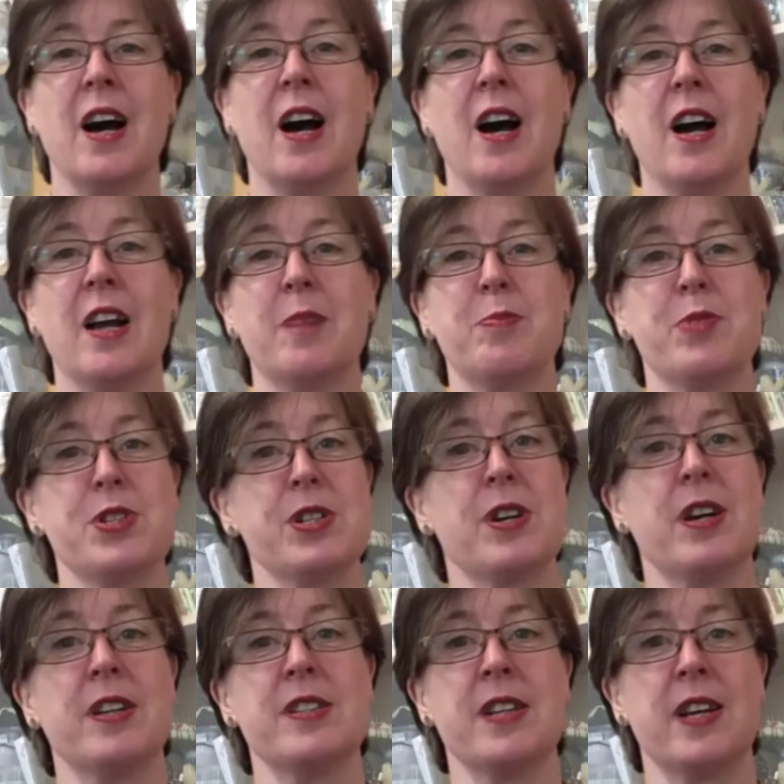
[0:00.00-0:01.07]
I
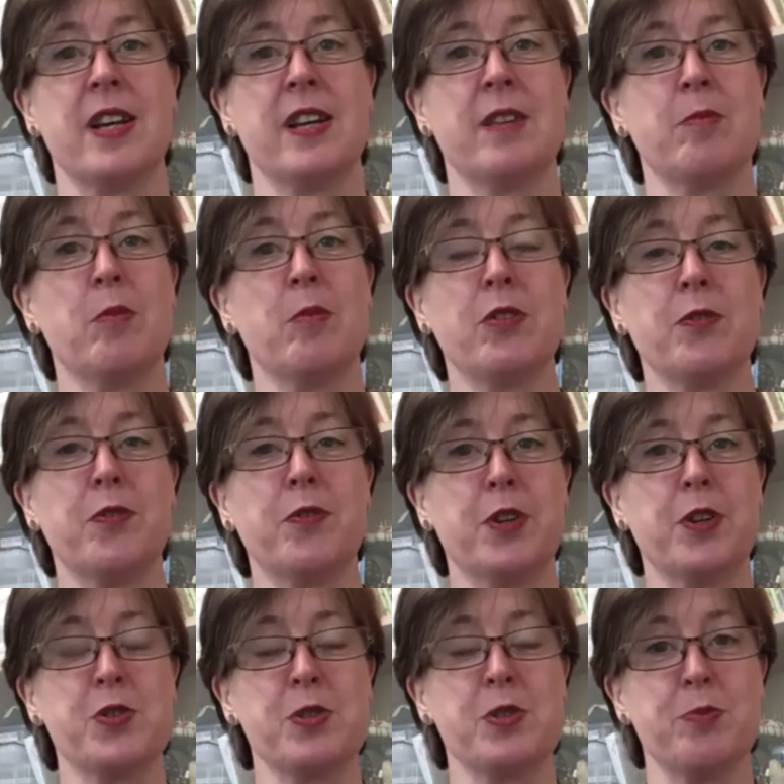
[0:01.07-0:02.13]
preside in Malton
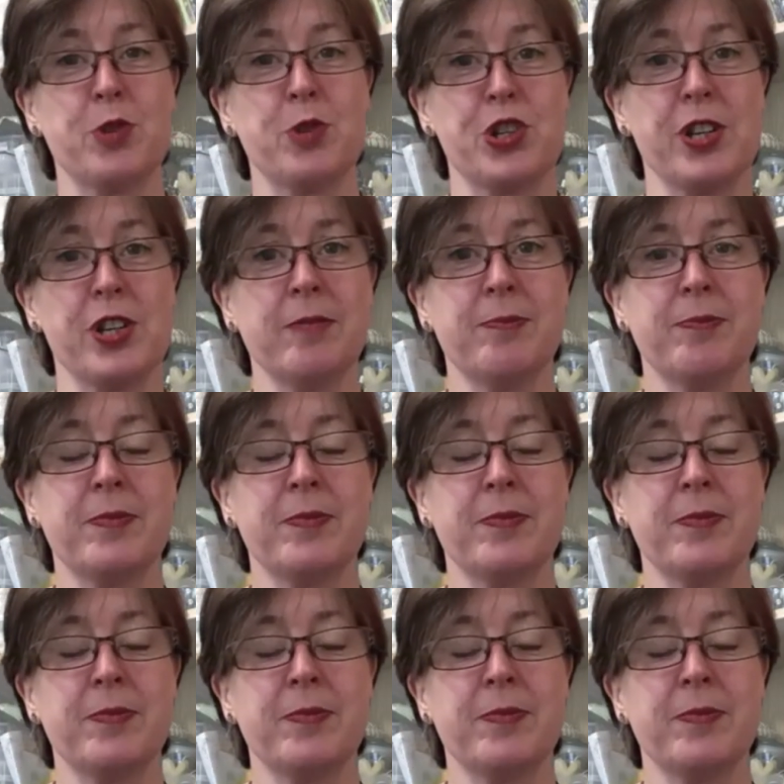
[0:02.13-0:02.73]
Fields in Bushey.